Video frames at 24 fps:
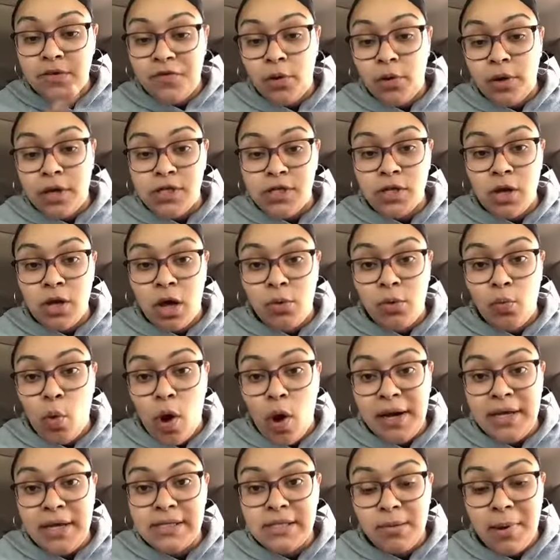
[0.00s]
focused on
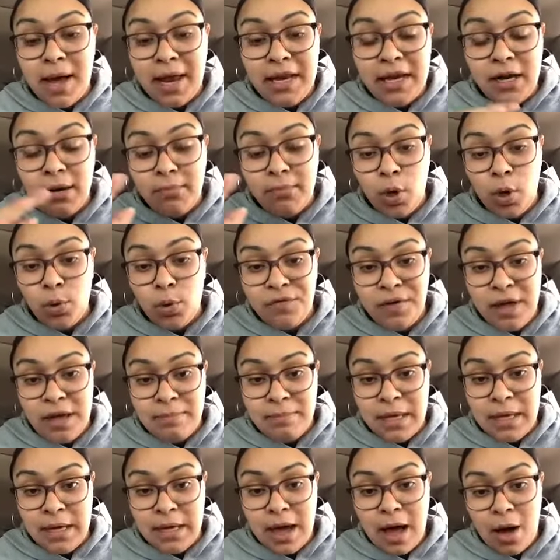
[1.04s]
wanting somebody to motivate
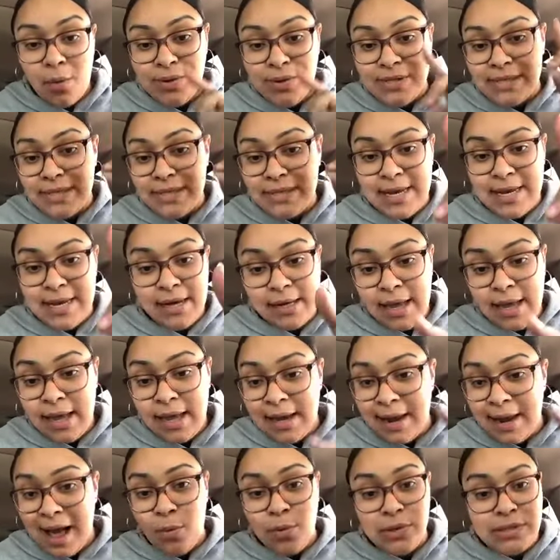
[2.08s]
me. I wasn't
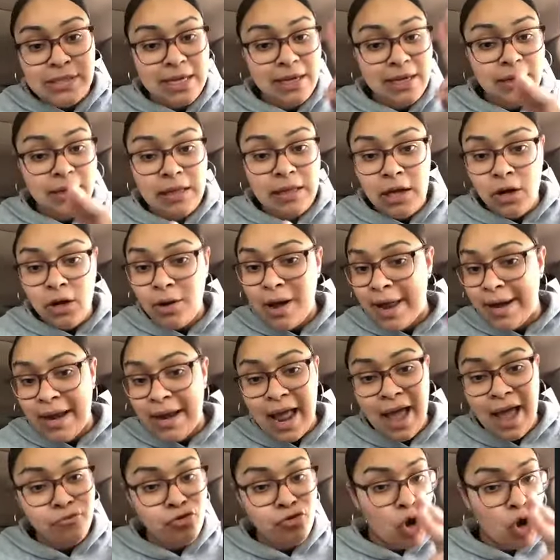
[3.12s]
dedicated, I wasn't clear, I didn't
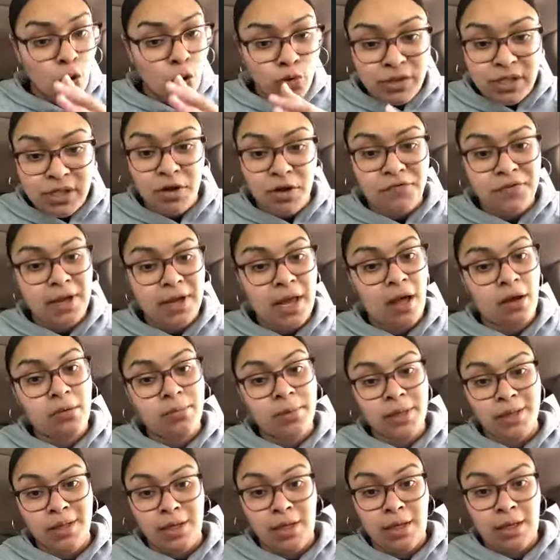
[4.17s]
have no
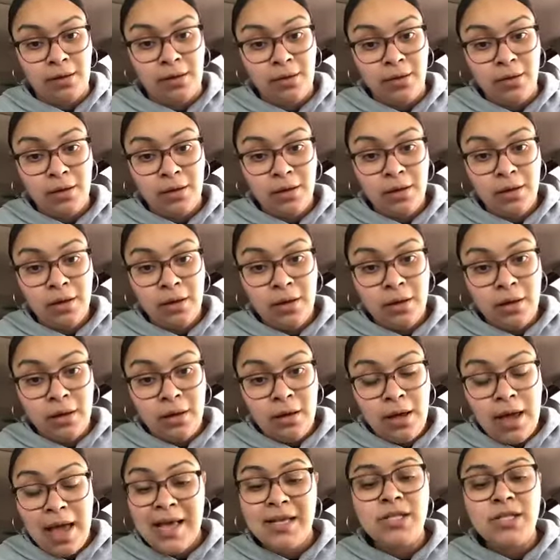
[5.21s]
self-accountability.
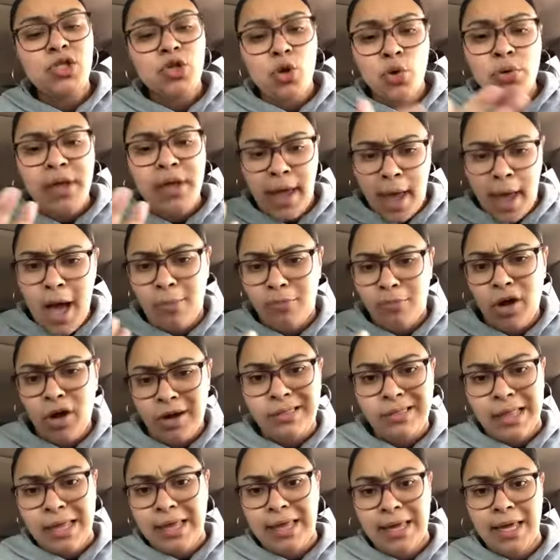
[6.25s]
And so yeah, I'm gonna
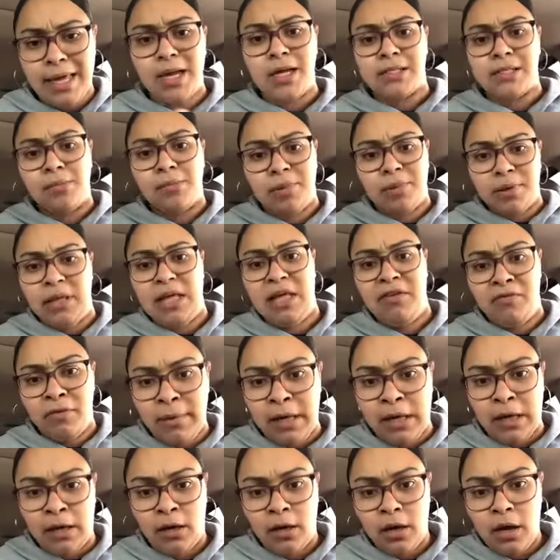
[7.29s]
think he doesn't believe in
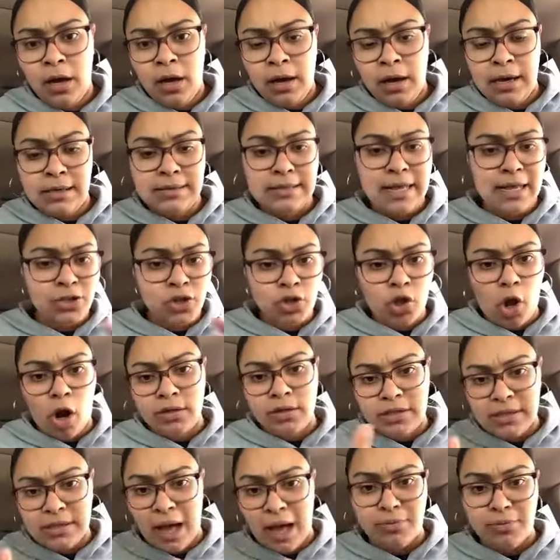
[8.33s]
me. Cause I start,
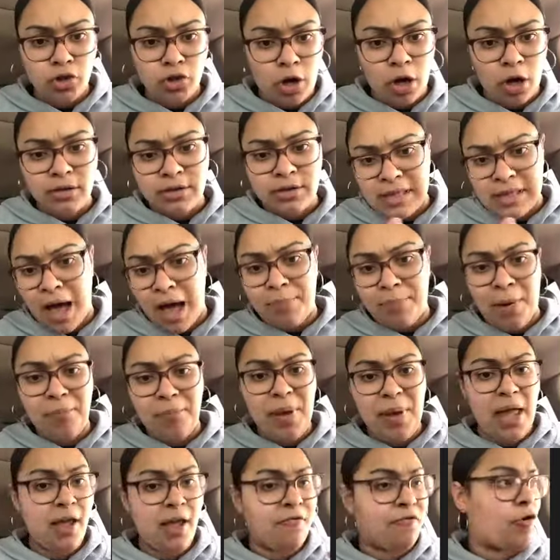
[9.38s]
stop, start, stop. I'm
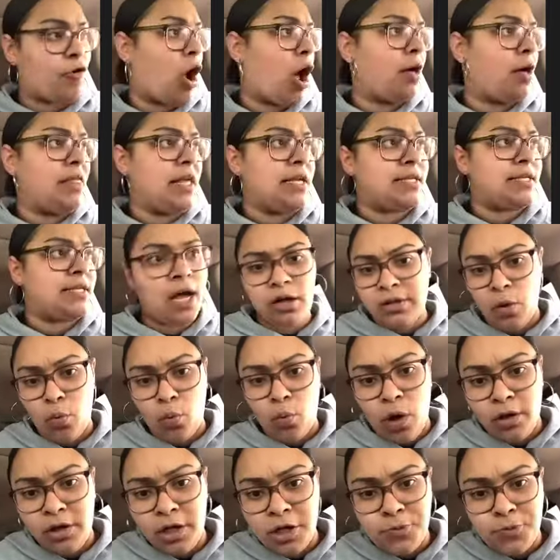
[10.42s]
paying for all these health and
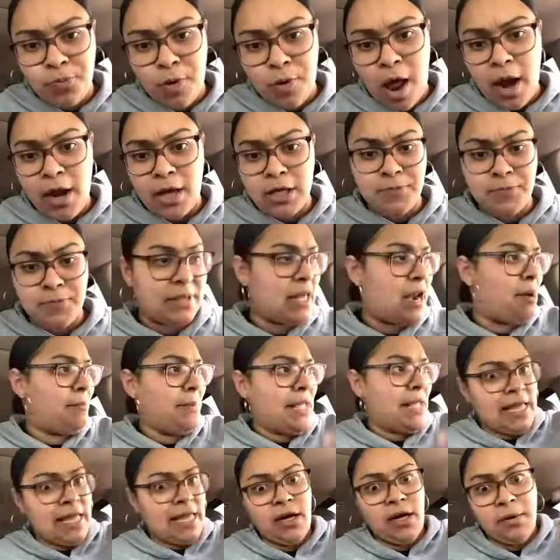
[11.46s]
wellness products, but then I'm
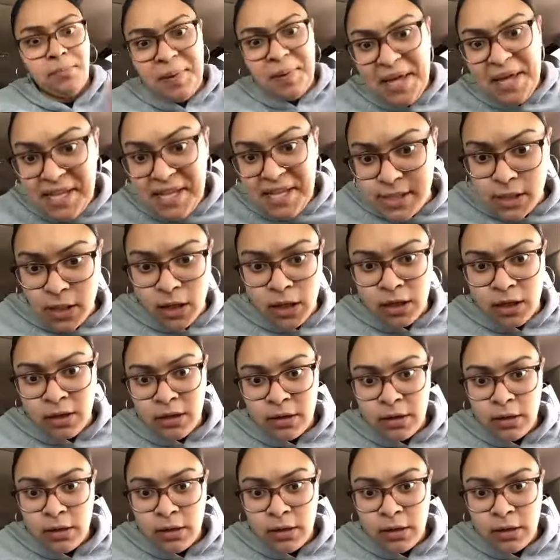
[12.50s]
eating a pizza